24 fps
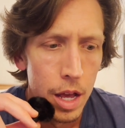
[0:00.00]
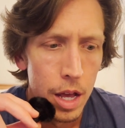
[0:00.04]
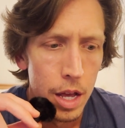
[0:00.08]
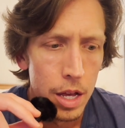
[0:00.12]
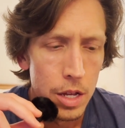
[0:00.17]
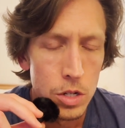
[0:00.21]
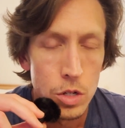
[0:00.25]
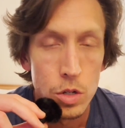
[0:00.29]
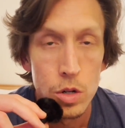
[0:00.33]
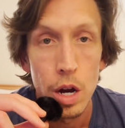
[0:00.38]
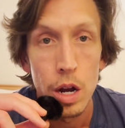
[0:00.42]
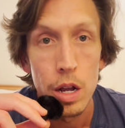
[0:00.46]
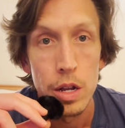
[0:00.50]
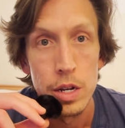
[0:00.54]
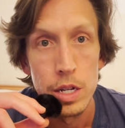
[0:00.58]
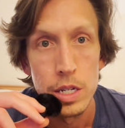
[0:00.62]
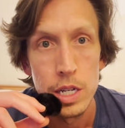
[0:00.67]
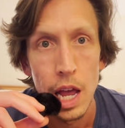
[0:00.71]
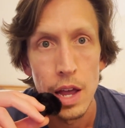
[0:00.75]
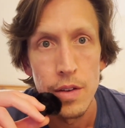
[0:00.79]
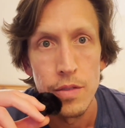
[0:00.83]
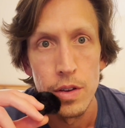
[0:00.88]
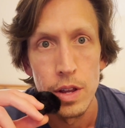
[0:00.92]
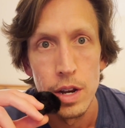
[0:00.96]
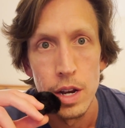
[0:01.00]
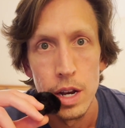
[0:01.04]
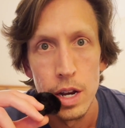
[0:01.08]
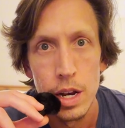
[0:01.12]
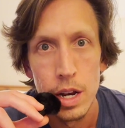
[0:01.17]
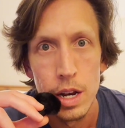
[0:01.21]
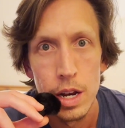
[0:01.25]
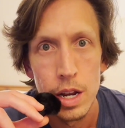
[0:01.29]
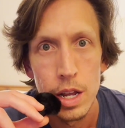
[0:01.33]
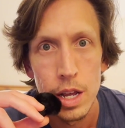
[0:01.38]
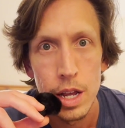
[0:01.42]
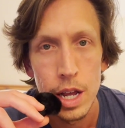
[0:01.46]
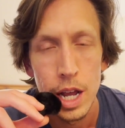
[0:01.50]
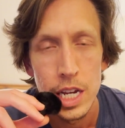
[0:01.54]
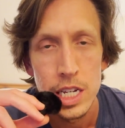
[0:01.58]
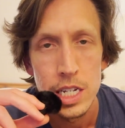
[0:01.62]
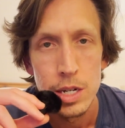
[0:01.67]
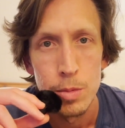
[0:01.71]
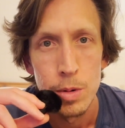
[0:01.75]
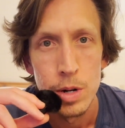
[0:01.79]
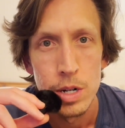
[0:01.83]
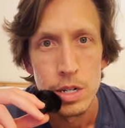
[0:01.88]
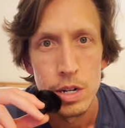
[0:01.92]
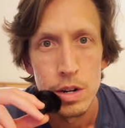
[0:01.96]
struggled to siphon
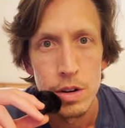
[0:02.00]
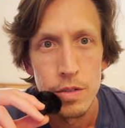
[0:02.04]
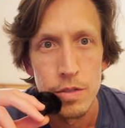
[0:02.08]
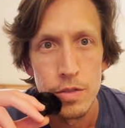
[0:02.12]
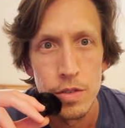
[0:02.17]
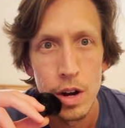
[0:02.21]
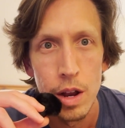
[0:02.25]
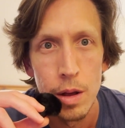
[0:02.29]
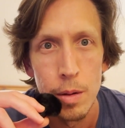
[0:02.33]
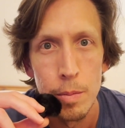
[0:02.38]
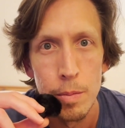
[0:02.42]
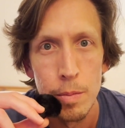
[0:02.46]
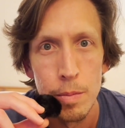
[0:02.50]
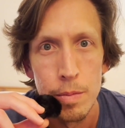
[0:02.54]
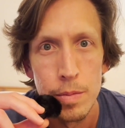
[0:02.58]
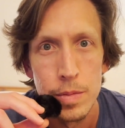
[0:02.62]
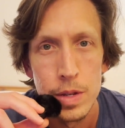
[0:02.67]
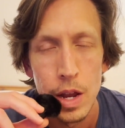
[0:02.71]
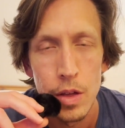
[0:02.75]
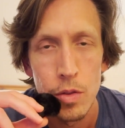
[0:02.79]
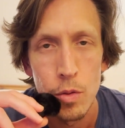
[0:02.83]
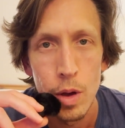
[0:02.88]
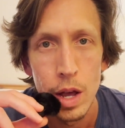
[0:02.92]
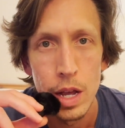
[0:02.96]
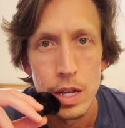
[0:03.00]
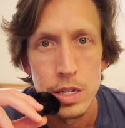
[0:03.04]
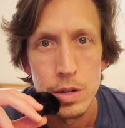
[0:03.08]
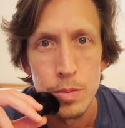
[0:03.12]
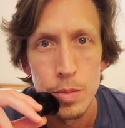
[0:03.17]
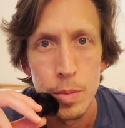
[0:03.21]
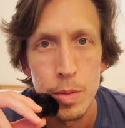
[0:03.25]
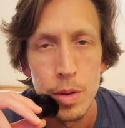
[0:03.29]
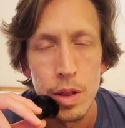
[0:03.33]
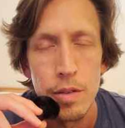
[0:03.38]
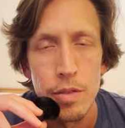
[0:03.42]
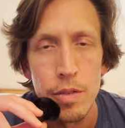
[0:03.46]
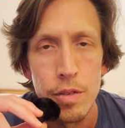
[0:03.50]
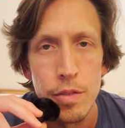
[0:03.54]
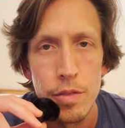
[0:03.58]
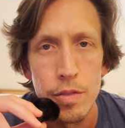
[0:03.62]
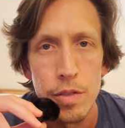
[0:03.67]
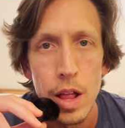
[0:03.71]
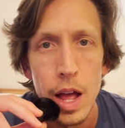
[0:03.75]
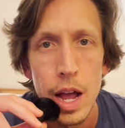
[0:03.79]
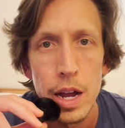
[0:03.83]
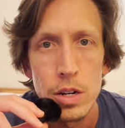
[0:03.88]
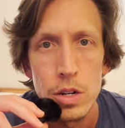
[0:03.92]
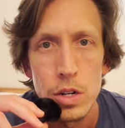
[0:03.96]
customers from Southwest. People have
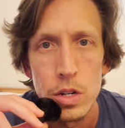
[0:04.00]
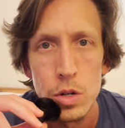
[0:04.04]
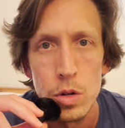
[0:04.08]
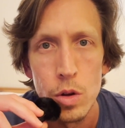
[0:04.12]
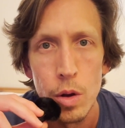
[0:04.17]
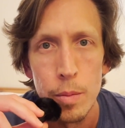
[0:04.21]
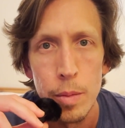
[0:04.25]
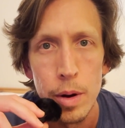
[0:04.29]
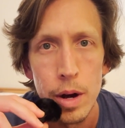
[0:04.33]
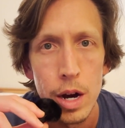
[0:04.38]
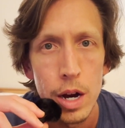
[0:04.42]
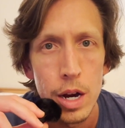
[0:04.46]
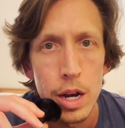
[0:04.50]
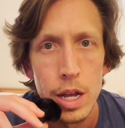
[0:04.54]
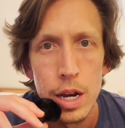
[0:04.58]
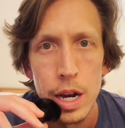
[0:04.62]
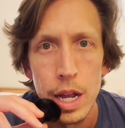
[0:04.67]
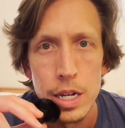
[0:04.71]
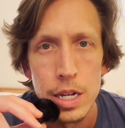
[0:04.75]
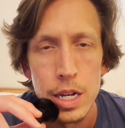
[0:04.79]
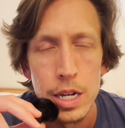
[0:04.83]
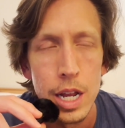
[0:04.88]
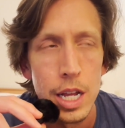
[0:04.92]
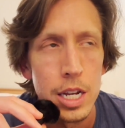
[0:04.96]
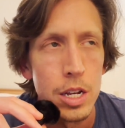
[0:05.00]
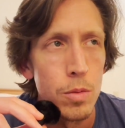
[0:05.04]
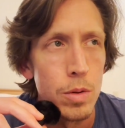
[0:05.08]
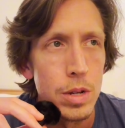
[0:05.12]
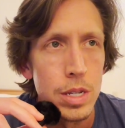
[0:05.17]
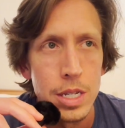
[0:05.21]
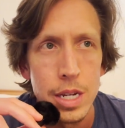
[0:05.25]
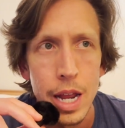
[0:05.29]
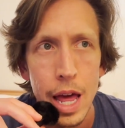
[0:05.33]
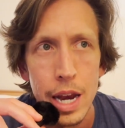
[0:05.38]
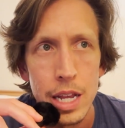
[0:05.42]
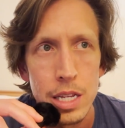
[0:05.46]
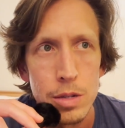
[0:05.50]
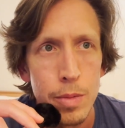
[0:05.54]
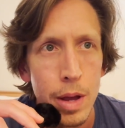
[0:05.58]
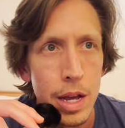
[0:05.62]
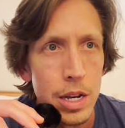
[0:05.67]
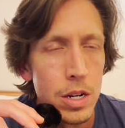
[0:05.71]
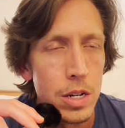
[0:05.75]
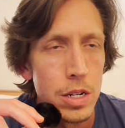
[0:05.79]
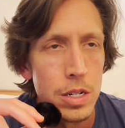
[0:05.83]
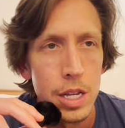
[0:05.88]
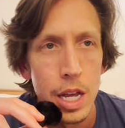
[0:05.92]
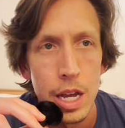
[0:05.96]
flocked to American and to Delta with status
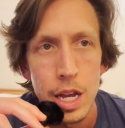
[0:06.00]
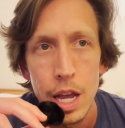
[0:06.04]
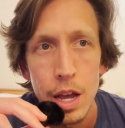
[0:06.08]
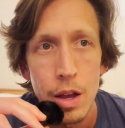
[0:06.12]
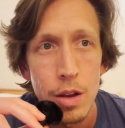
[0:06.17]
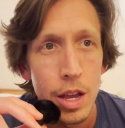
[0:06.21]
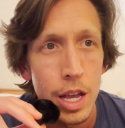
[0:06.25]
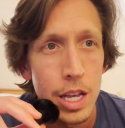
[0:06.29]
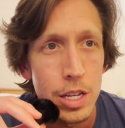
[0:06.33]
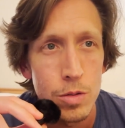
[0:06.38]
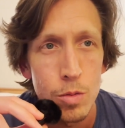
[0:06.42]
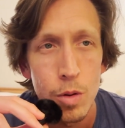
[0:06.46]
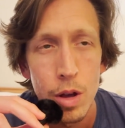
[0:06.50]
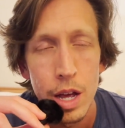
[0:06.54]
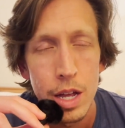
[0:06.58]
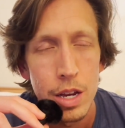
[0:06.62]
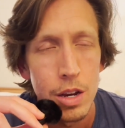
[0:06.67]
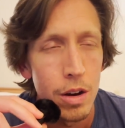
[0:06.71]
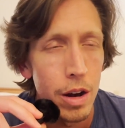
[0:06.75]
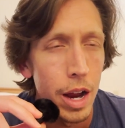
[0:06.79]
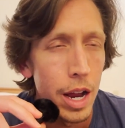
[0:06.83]
matches like, oh, guess what? You're